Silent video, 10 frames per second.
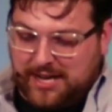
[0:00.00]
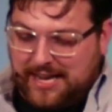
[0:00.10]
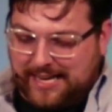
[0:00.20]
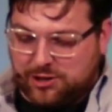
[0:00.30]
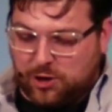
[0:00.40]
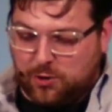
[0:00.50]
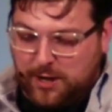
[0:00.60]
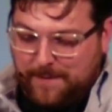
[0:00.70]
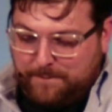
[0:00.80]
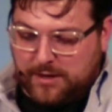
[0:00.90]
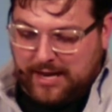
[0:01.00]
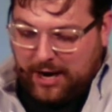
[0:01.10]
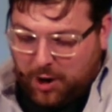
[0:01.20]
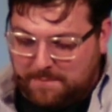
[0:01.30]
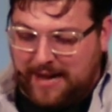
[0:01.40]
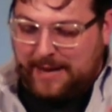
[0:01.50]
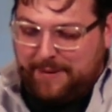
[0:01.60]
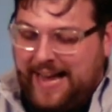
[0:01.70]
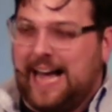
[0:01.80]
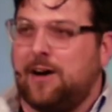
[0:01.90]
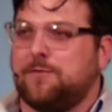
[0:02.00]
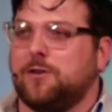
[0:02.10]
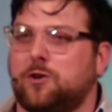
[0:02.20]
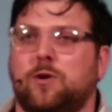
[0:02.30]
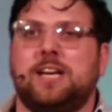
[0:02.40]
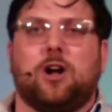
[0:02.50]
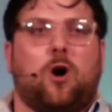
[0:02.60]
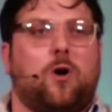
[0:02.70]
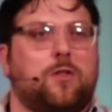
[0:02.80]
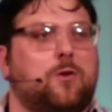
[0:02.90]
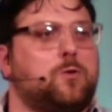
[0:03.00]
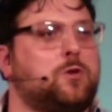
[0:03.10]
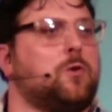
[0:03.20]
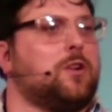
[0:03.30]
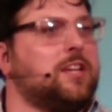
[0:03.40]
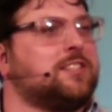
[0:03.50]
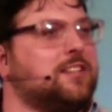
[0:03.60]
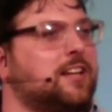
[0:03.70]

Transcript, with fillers: And so on my behalf, greet all those who are listening.